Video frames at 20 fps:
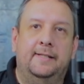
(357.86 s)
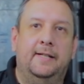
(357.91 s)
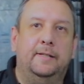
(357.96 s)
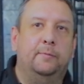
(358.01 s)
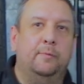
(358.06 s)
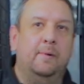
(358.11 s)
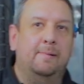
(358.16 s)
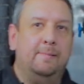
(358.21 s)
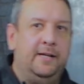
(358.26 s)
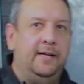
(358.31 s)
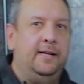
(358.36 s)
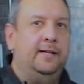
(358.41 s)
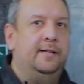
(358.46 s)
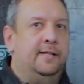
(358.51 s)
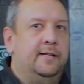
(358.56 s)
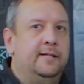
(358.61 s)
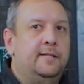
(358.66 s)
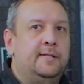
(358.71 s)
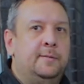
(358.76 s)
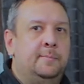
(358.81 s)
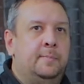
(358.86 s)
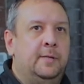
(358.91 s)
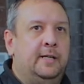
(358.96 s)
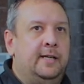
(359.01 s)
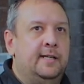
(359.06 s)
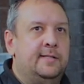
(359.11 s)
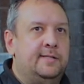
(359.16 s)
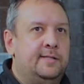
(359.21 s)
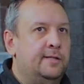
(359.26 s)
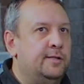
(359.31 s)
that we'll need it
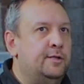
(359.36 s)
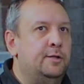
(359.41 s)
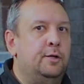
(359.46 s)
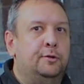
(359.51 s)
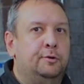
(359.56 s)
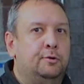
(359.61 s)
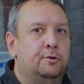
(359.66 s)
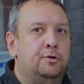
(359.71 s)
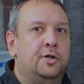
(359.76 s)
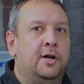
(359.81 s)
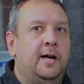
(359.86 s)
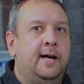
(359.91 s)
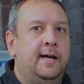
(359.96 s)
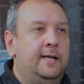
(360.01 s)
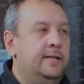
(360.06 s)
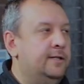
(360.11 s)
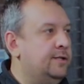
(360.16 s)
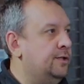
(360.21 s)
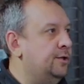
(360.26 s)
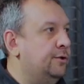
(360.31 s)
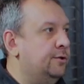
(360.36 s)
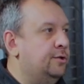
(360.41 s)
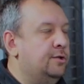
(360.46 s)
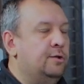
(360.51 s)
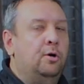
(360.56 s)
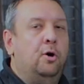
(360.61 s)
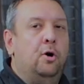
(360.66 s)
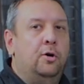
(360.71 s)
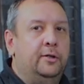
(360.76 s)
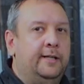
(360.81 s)
because it's not too dry, it's not
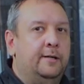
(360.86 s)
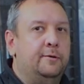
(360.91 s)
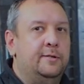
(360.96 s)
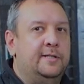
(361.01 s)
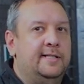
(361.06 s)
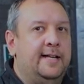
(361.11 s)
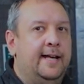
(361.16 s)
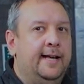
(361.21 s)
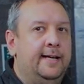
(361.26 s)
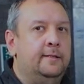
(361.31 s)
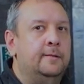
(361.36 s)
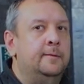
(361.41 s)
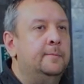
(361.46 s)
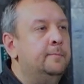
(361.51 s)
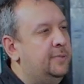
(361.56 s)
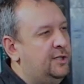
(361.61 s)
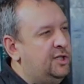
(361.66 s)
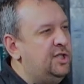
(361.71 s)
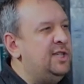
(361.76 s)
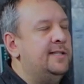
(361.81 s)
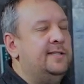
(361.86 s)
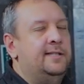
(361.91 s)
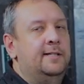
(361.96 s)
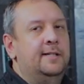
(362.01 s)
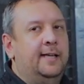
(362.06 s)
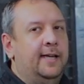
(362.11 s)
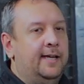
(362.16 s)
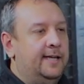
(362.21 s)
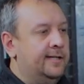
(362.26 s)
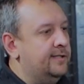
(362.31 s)
too hot outside, but just
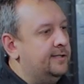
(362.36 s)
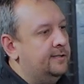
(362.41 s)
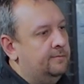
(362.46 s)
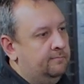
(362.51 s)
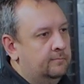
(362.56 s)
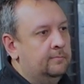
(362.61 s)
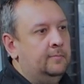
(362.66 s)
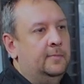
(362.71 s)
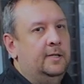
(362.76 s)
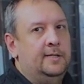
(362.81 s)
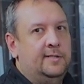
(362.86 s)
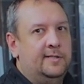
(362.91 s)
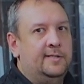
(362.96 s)
in case, it